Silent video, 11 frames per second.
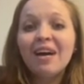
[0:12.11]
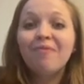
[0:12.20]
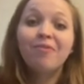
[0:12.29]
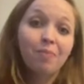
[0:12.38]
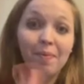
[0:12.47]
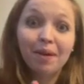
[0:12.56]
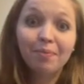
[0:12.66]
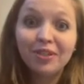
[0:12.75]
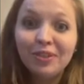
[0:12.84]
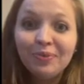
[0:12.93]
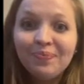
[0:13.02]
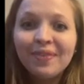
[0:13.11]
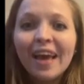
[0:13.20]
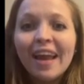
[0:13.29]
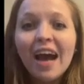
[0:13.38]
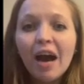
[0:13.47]
for baby number 2
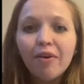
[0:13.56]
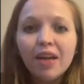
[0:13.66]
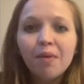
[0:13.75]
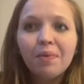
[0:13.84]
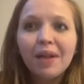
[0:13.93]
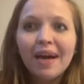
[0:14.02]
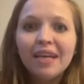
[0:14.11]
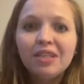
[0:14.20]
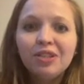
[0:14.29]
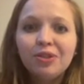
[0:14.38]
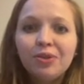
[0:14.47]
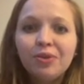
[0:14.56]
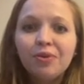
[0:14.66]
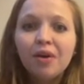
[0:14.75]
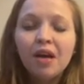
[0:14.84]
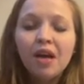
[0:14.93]
and how it applies
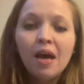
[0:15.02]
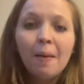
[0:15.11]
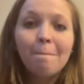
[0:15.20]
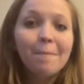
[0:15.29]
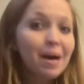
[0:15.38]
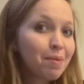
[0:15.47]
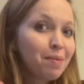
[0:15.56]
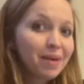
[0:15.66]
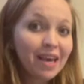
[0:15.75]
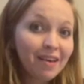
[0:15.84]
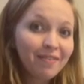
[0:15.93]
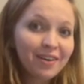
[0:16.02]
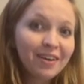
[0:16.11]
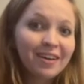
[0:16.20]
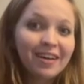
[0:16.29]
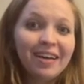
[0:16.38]
to mama
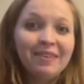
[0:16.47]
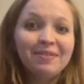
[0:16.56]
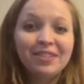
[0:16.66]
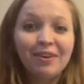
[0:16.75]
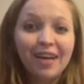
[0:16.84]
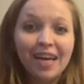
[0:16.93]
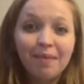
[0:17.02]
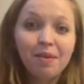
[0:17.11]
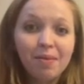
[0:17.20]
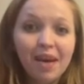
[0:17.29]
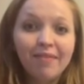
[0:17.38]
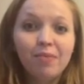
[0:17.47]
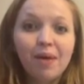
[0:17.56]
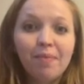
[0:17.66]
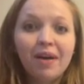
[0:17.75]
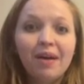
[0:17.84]
behavior. So I am the behavior mama.